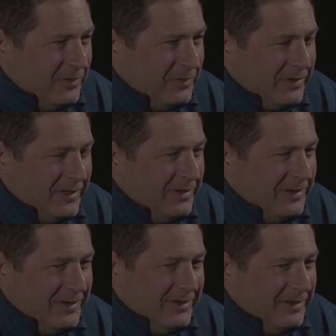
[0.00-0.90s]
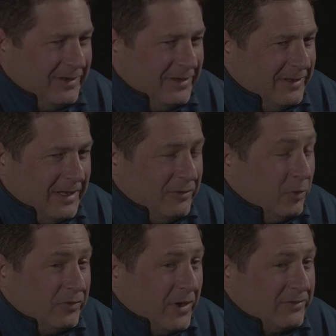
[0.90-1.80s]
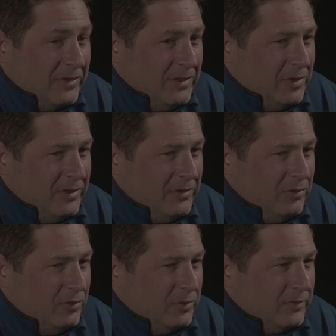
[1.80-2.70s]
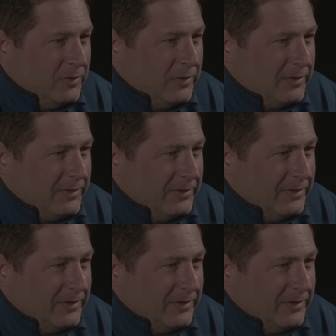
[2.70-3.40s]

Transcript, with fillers: You know what I'm saying? And and don't talk to anybody that you knew before.